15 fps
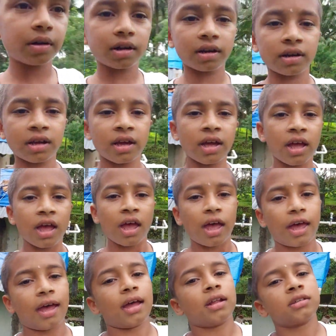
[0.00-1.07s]
button.
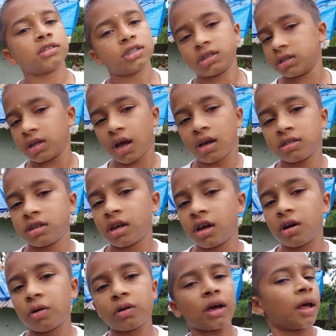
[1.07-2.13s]
And Shrida's
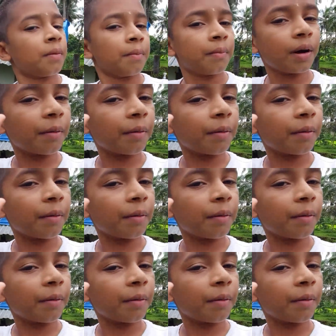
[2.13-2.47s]
out. And